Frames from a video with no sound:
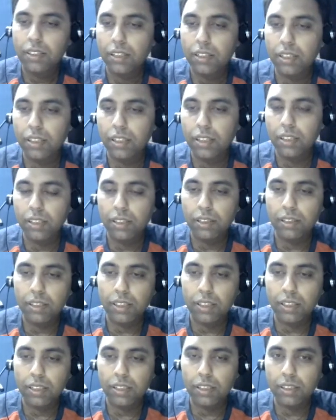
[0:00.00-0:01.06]

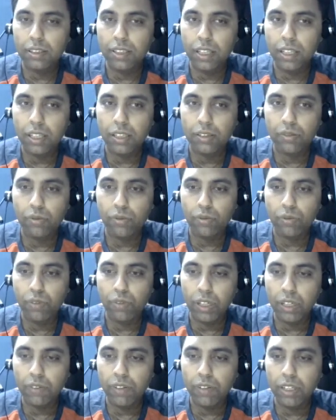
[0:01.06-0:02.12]
that
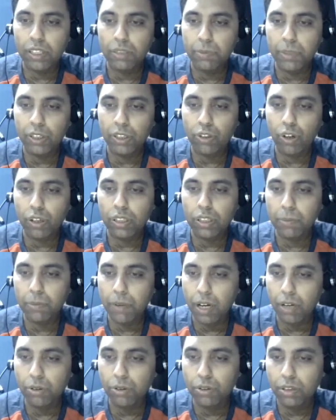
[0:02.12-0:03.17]
whatever is being talked
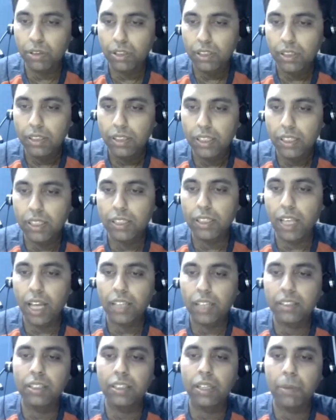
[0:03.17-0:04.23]
about is
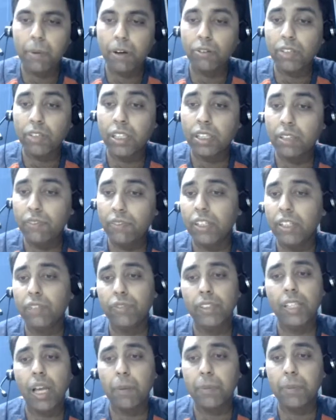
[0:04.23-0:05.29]
actually about an event
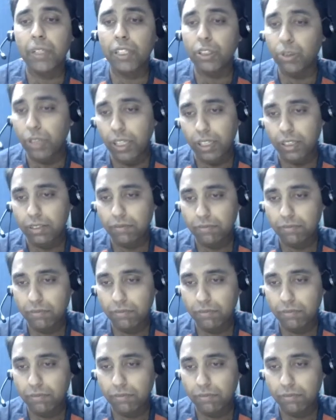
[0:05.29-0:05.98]
which happened today.